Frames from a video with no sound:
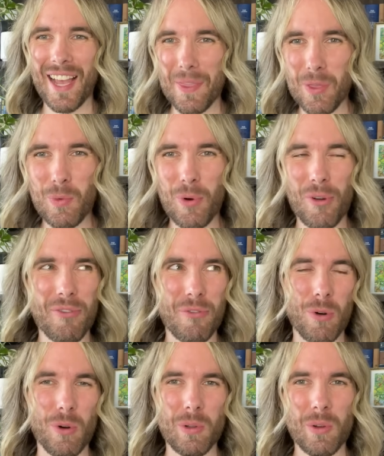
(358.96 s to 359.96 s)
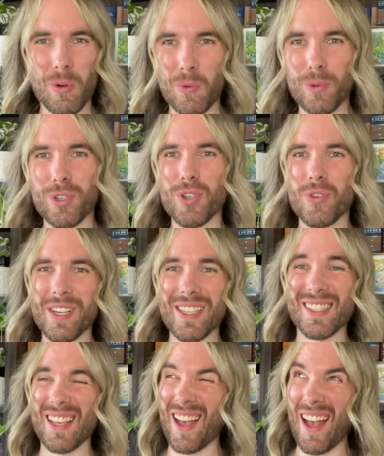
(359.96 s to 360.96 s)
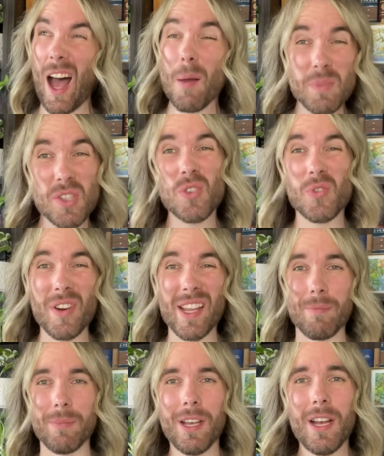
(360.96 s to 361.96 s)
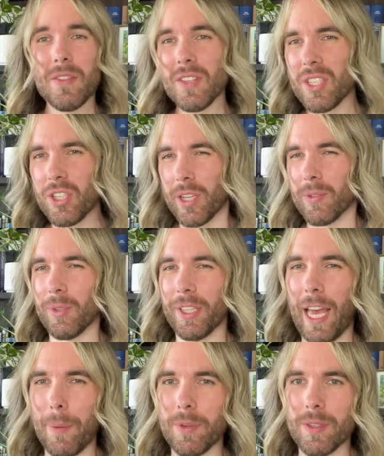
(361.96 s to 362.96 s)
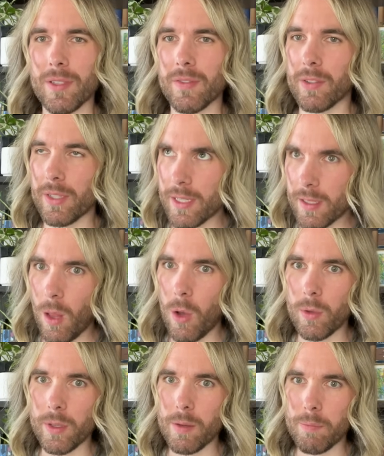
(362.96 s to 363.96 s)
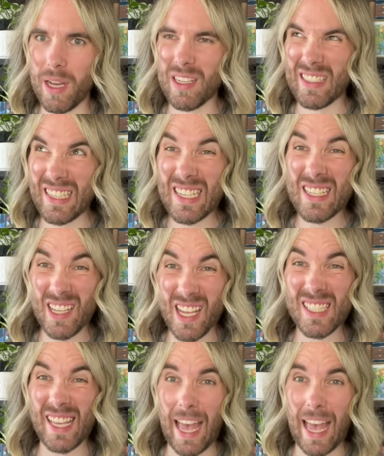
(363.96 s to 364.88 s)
and the waterfall retreats upstream. This generally happens very slowly, but it does